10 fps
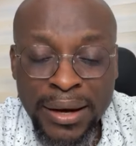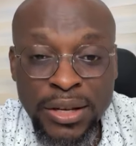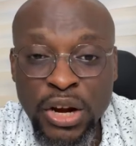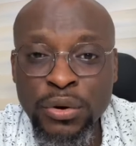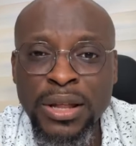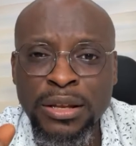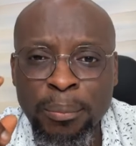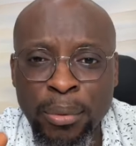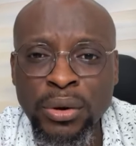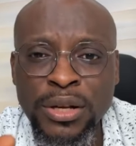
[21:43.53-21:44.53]
I declare that
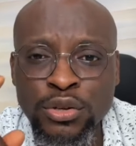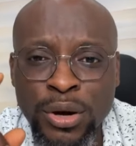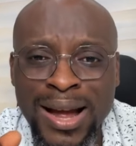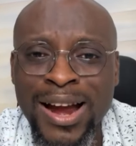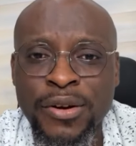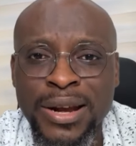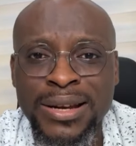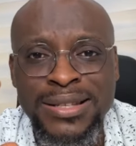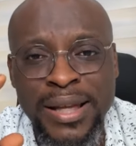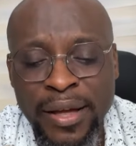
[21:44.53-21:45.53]
the burden you carry
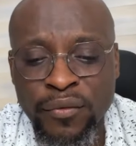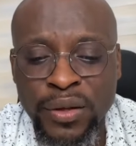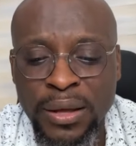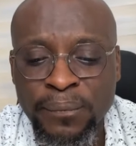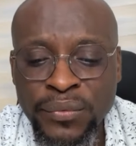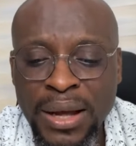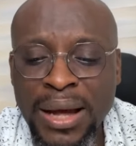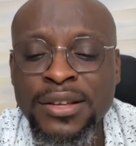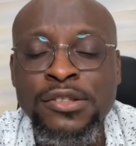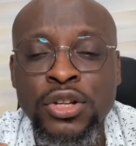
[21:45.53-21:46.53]
that is heavy
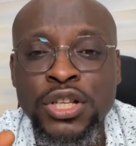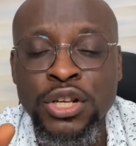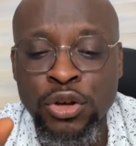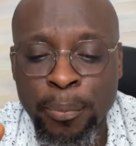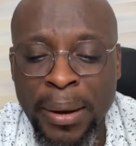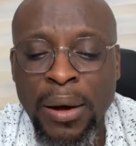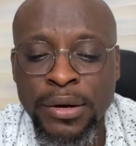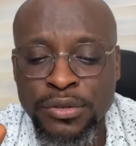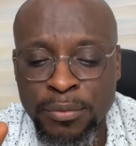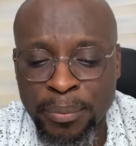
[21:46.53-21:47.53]
and is not in your
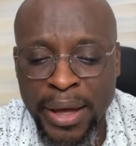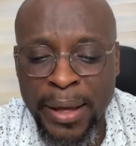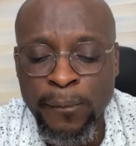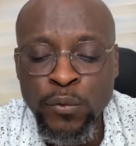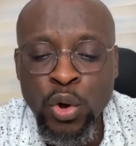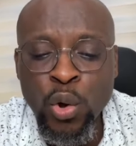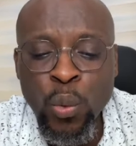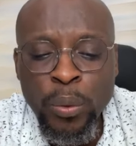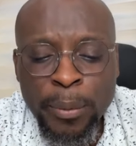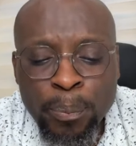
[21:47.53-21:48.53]
power to bear,
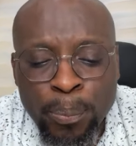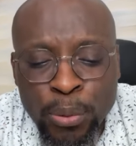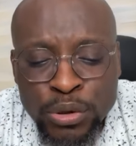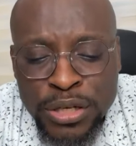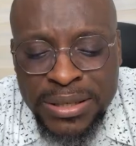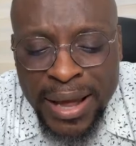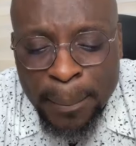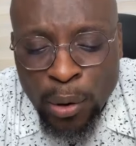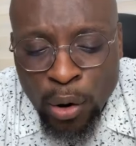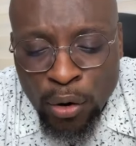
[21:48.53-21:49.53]
we put
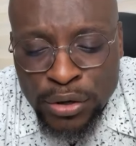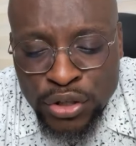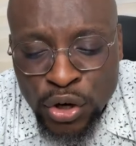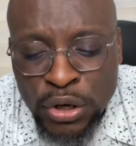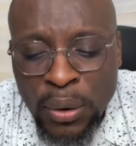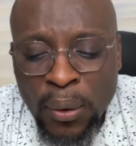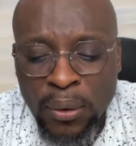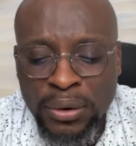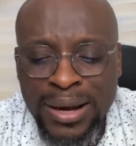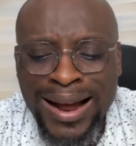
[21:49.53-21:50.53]
them on the
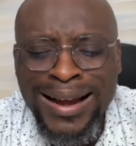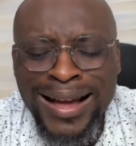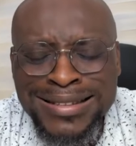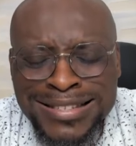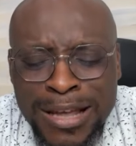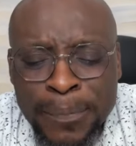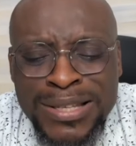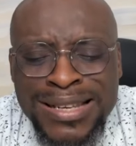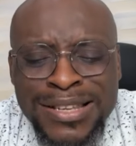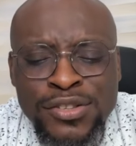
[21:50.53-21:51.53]
Lord and
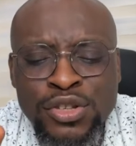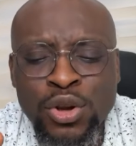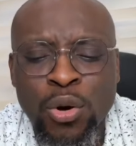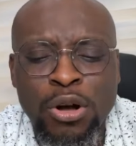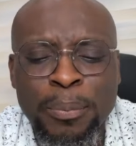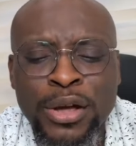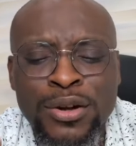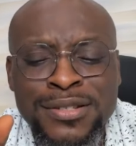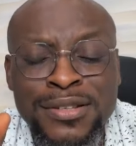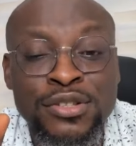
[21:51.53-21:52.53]
accept his yoke,
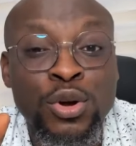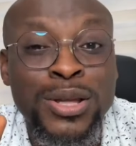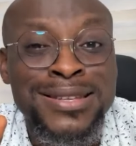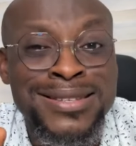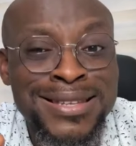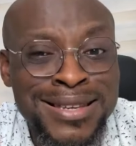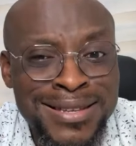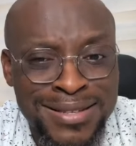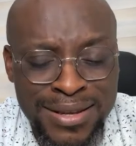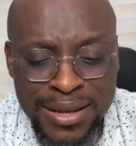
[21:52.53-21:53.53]
because his yoke is
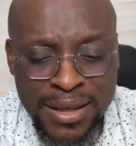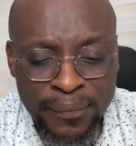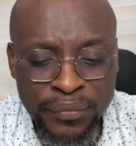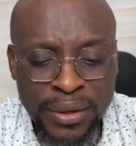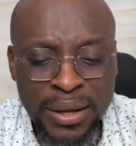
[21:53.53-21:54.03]
easy